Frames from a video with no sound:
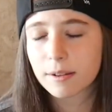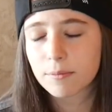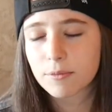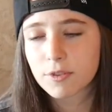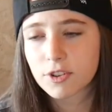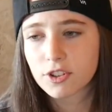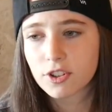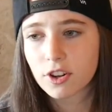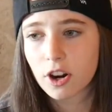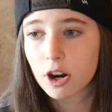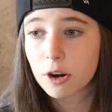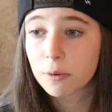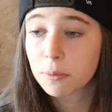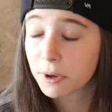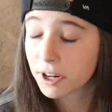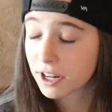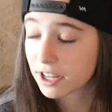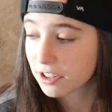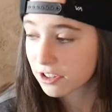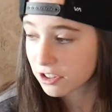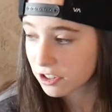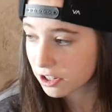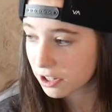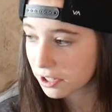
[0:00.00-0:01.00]
I'm just a
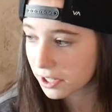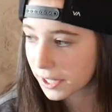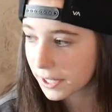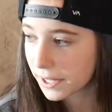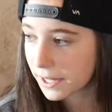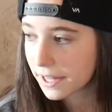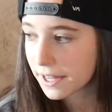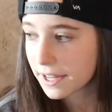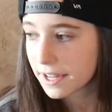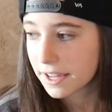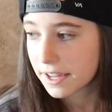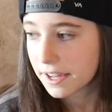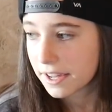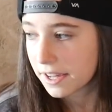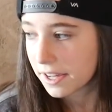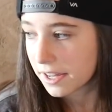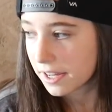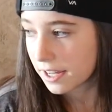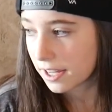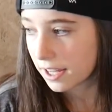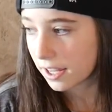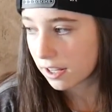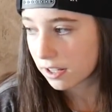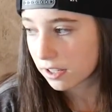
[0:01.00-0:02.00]
hardworking student.
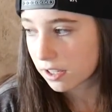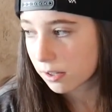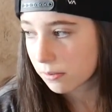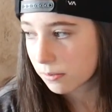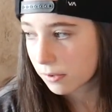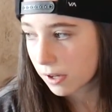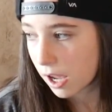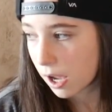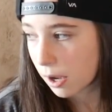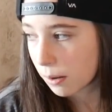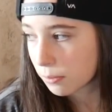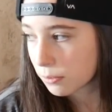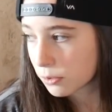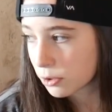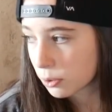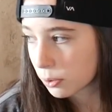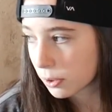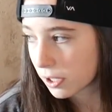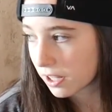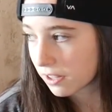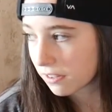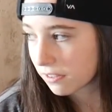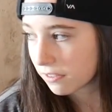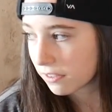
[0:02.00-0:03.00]
And sometimes
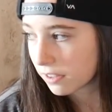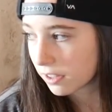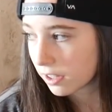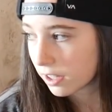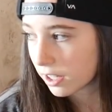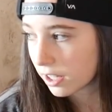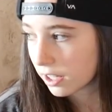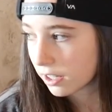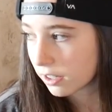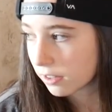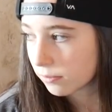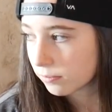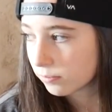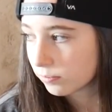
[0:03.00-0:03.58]
when I feel like,